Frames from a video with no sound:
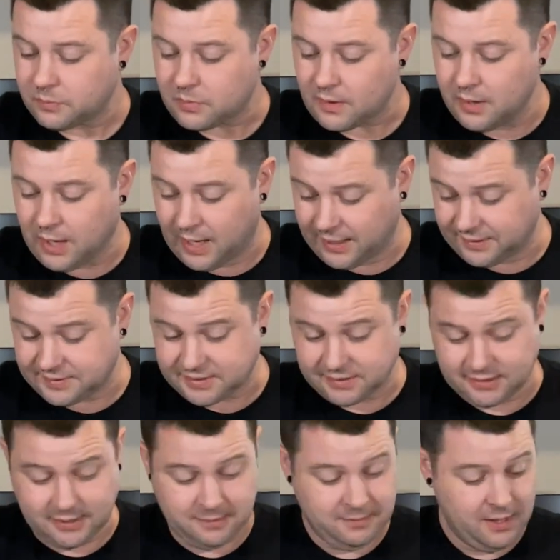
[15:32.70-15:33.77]

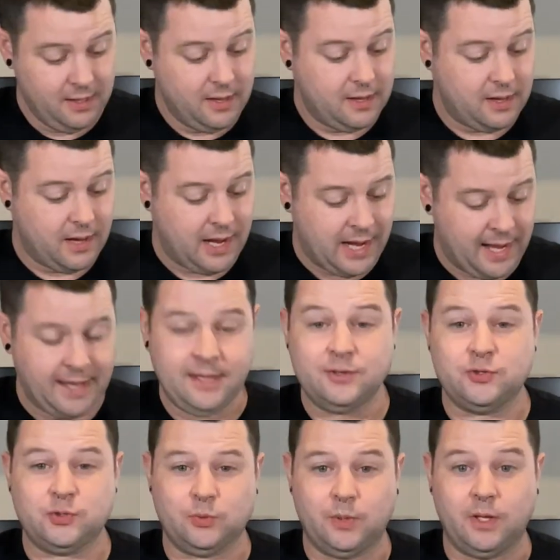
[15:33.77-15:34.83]
honestly, I
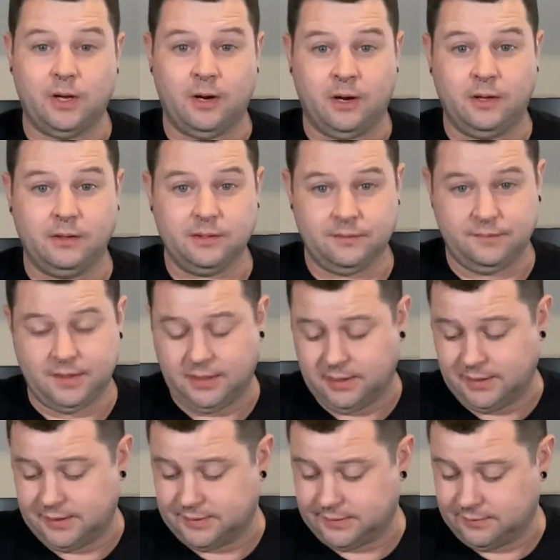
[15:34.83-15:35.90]
enjoy all of
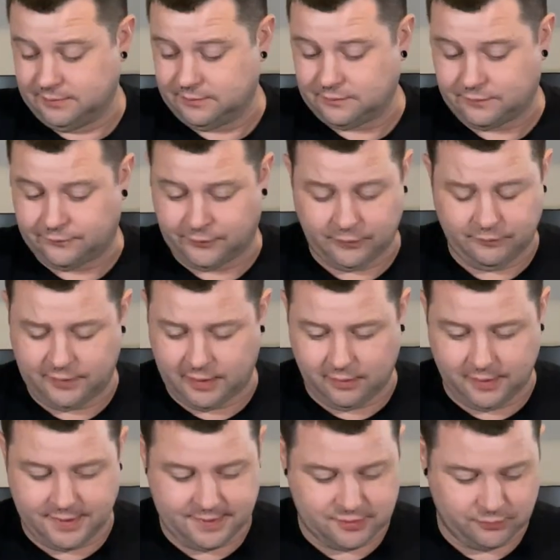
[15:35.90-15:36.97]
these for
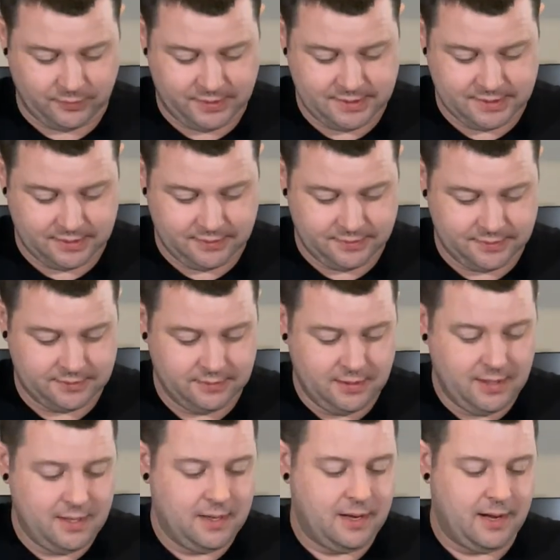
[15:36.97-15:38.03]
various reasons.
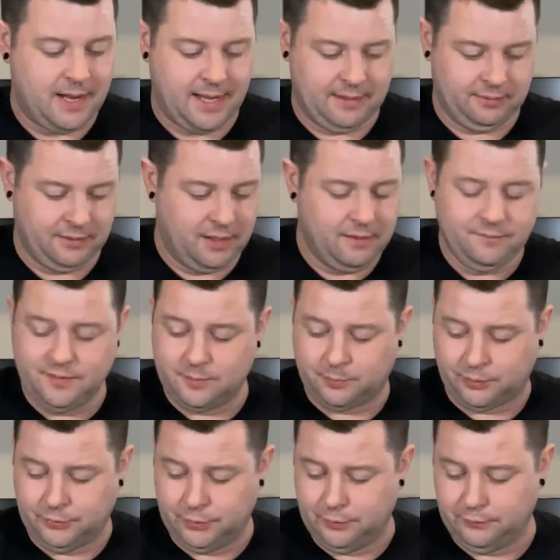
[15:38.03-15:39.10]
I love the
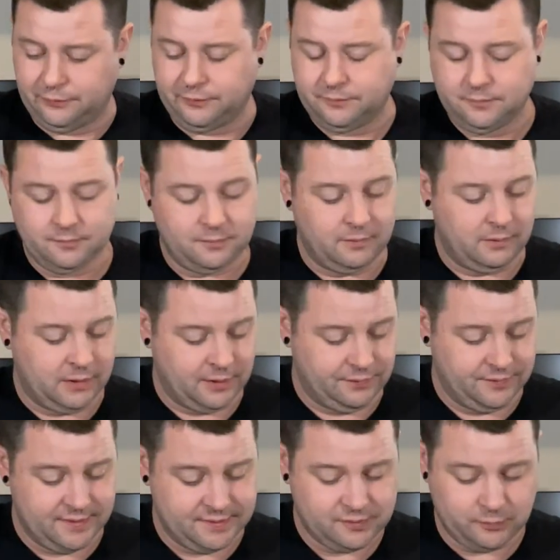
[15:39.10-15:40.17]
proof
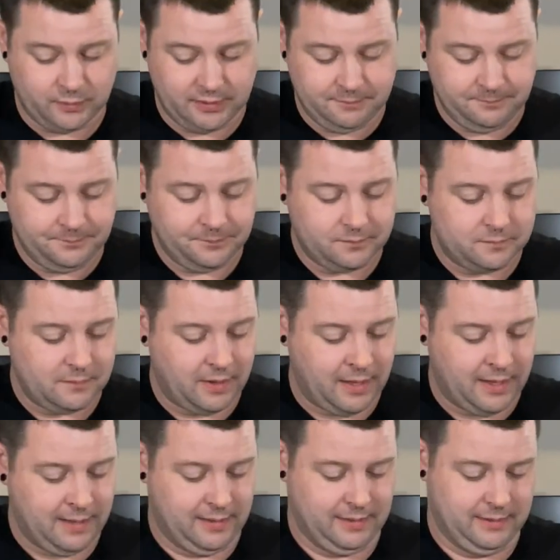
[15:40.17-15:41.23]
on this one.
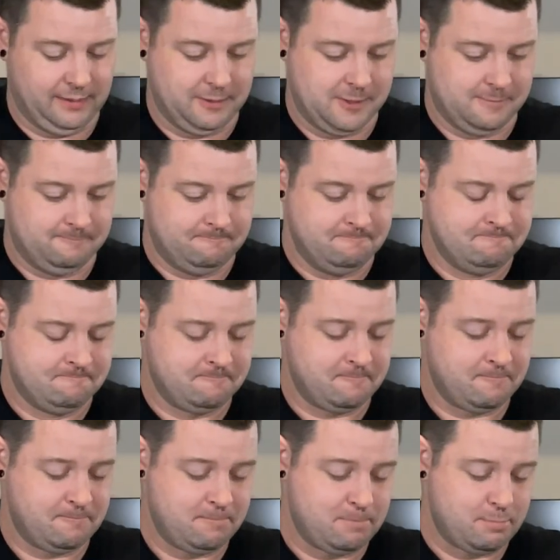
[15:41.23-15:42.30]

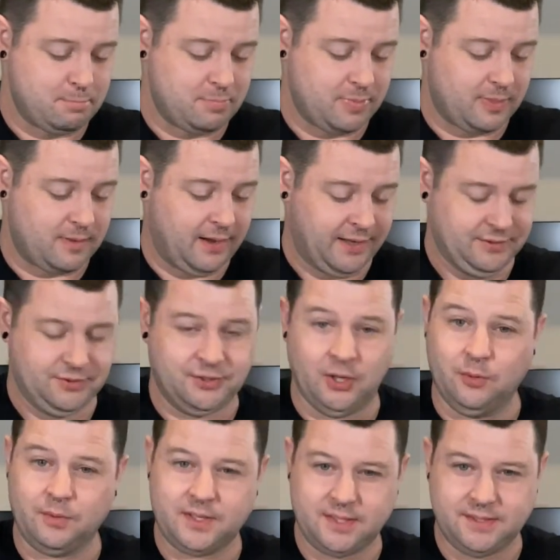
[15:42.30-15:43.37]
I
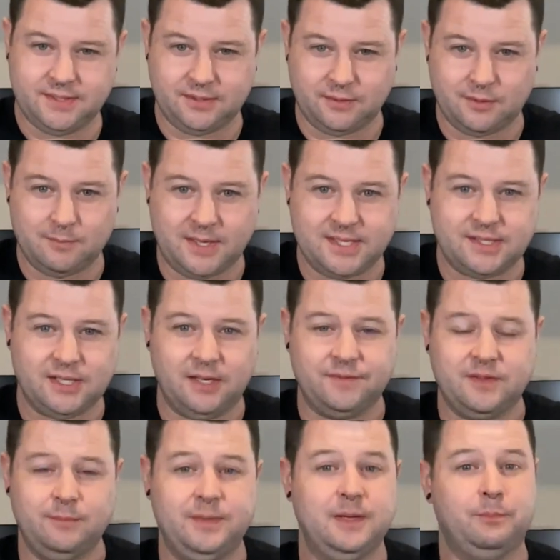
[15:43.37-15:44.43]
don't consider myself
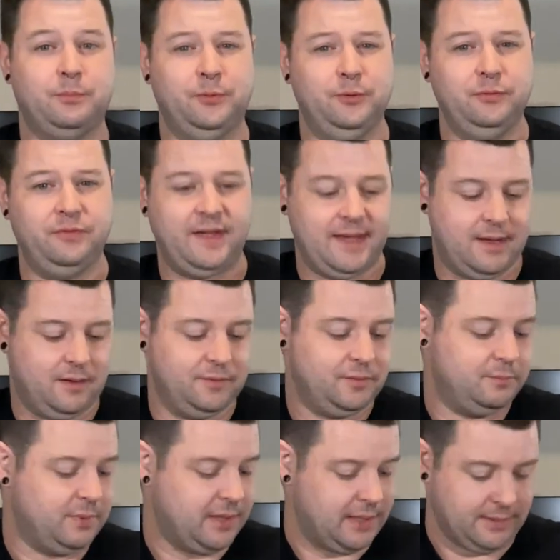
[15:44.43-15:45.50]
to be a proof
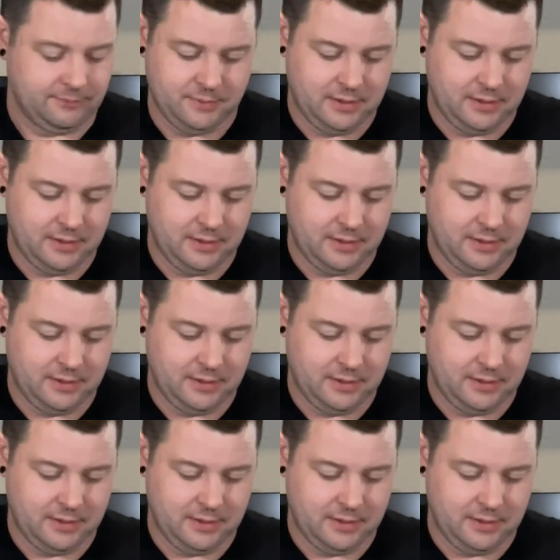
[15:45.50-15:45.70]
hound, but